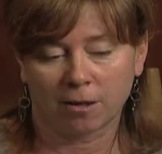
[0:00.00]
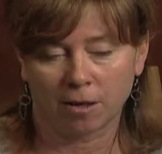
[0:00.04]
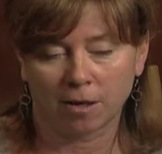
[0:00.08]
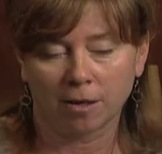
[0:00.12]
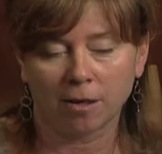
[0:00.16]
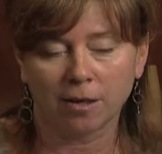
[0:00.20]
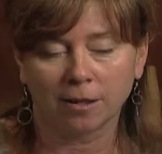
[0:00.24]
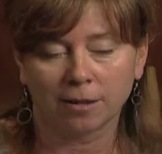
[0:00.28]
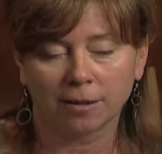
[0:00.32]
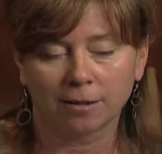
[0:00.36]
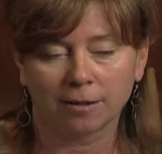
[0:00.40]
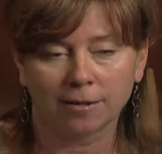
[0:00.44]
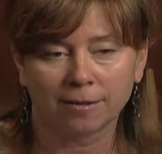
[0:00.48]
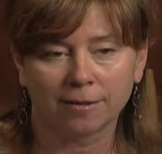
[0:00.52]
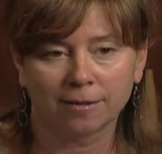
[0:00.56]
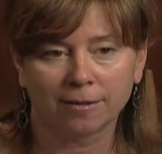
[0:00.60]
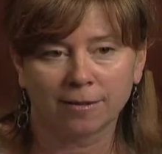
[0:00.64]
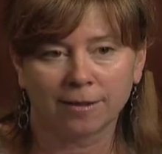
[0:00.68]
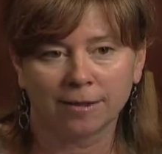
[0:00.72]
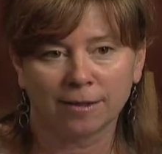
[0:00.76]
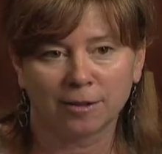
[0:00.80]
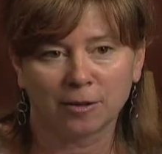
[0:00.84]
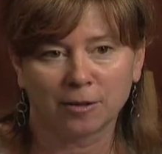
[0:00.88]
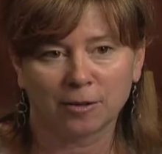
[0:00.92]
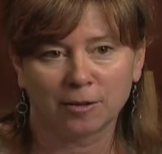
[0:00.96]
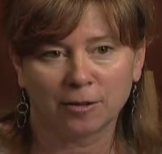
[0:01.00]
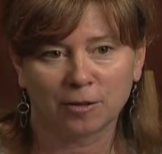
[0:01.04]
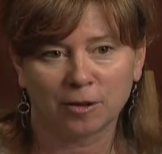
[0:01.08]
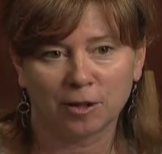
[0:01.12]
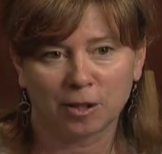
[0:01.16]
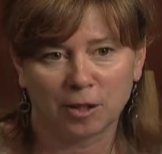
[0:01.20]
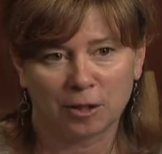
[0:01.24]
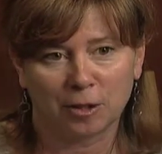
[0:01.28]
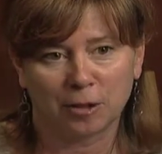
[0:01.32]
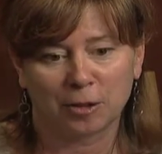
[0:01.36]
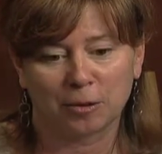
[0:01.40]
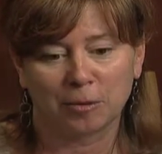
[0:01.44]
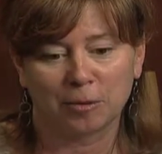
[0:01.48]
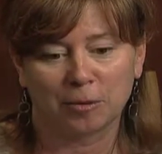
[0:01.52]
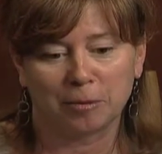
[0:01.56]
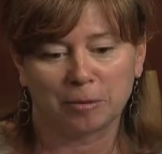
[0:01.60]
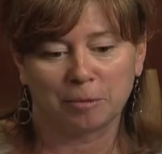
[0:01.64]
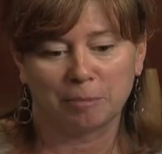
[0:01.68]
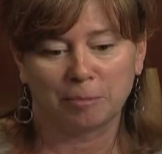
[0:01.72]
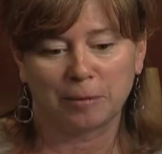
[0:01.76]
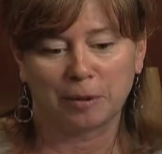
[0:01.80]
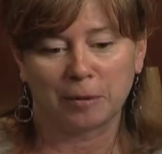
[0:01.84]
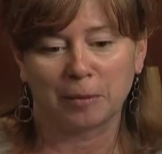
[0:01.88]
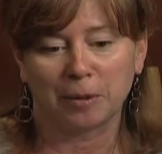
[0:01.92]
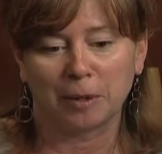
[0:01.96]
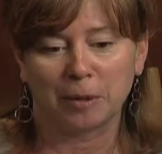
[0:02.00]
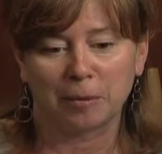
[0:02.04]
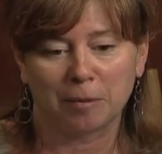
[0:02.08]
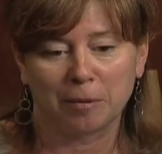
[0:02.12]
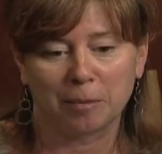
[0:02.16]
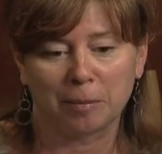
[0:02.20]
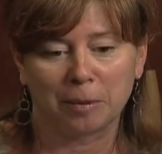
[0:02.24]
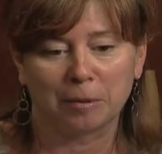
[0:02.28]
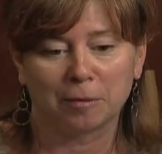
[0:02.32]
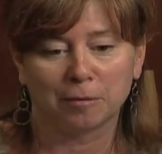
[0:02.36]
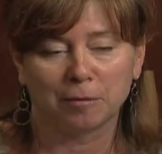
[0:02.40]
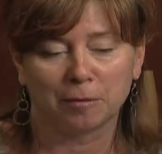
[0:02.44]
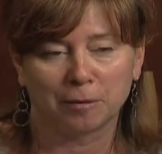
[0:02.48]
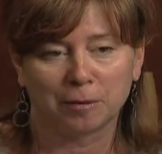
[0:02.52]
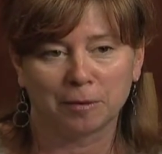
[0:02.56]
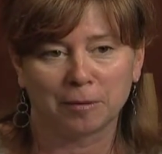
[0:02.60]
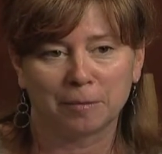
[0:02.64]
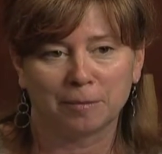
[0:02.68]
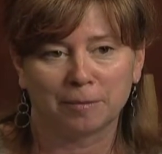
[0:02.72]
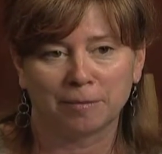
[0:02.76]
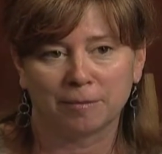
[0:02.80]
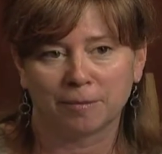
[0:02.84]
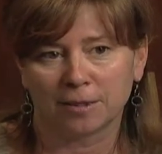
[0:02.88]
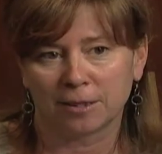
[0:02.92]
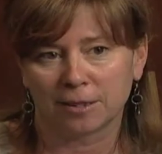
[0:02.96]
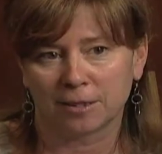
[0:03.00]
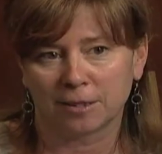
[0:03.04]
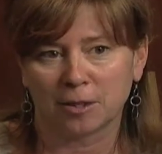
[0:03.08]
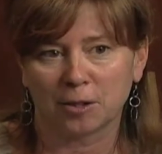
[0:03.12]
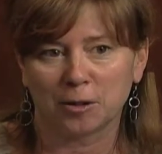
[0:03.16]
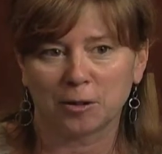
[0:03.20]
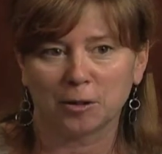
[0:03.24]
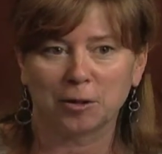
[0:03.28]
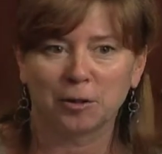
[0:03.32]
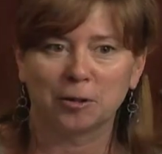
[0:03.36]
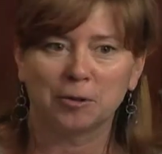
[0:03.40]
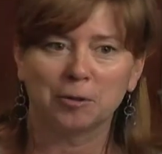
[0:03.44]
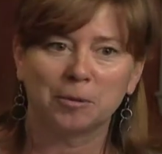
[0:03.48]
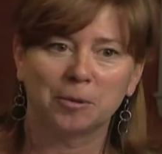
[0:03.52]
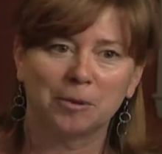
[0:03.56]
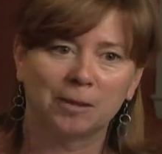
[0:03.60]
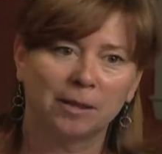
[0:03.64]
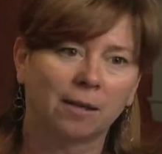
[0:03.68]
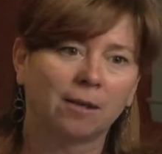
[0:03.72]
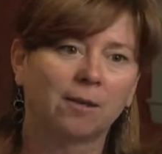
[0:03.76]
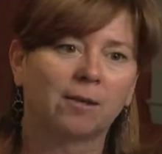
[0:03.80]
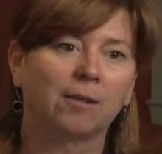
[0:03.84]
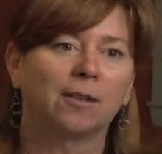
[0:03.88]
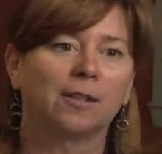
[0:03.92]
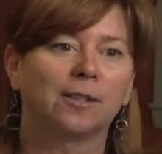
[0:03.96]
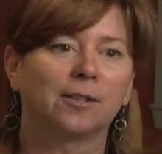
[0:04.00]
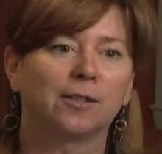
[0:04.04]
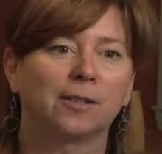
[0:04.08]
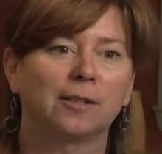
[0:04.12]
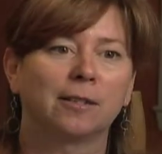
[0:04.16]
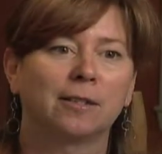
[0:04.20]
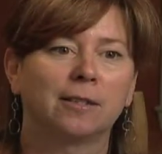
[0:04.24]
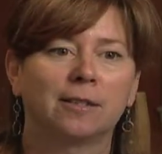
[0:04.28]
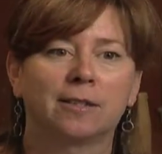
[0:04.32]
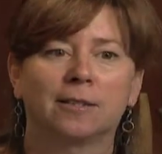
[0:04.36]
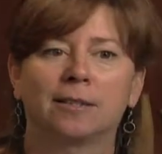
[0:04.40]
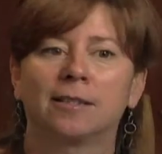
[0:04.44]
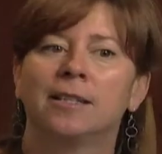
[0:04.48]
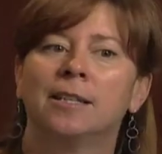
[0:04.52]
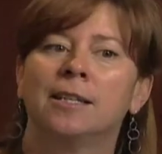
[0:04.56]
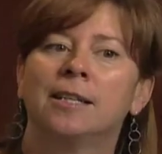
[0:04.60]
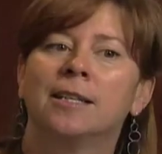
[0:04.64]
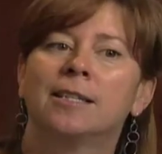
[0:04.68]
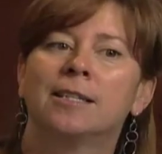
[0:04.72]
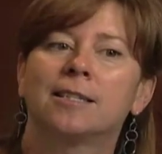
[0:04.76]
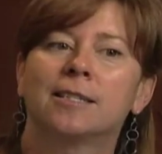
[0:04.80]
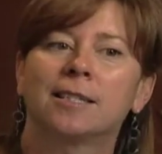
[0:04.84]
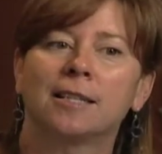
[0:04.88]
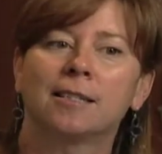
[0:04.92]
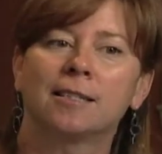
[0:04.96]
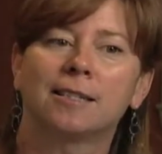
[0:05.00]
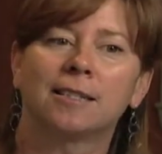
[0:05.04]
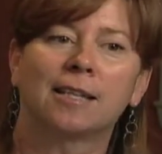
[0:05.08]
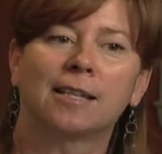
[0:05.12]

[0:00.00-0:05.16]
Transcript: color, and color would be what I would build from. This color goes with that color, and this sets